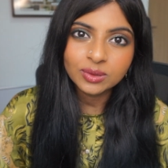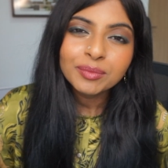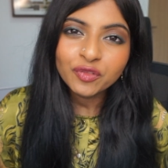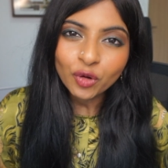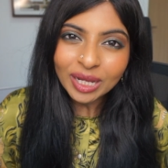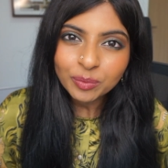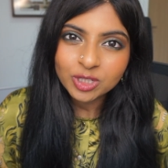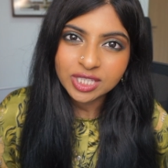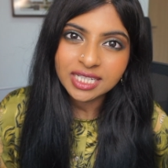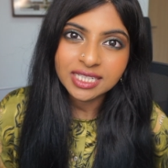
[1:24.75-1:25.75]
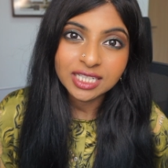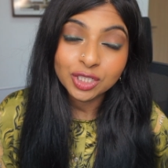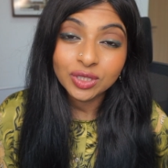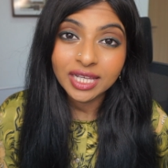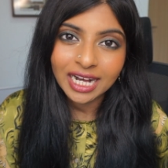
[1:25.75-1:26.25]
Before I proceed
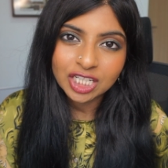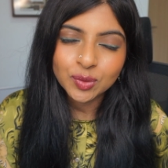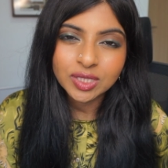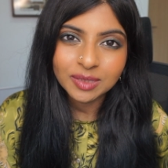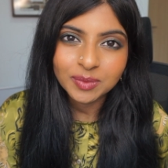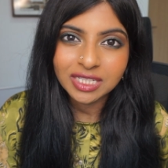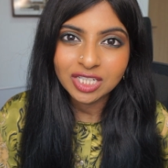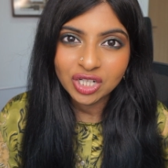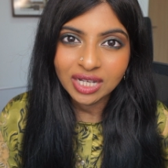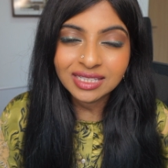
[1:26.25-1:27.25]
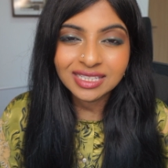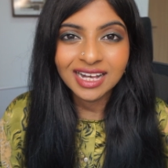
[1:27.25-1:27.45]
into the actual tips and tricks,